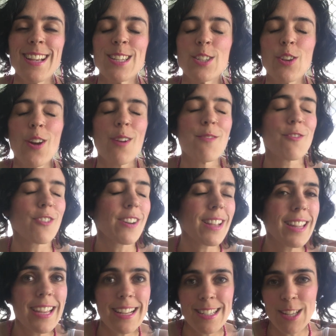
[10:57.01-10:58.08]
So I'm
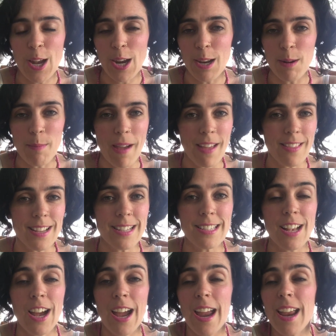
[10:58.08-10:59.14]
really excited about this.